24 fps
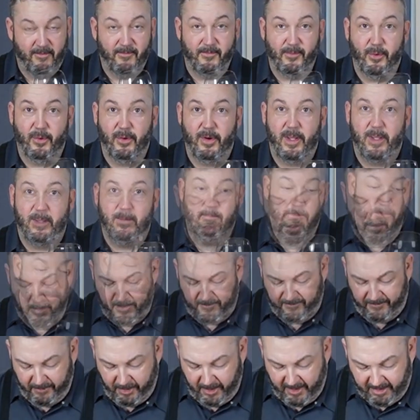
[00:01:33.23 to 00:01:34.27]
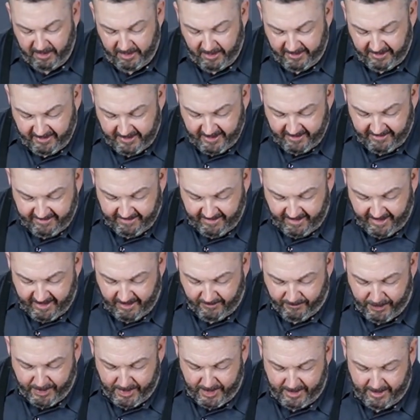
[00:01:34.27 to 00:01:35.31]
Fruity, but let's get a second
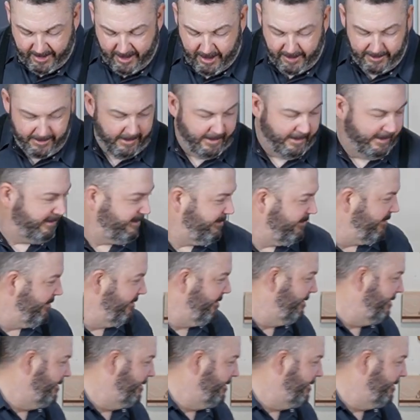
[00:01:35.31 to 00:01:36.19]
opinion on this.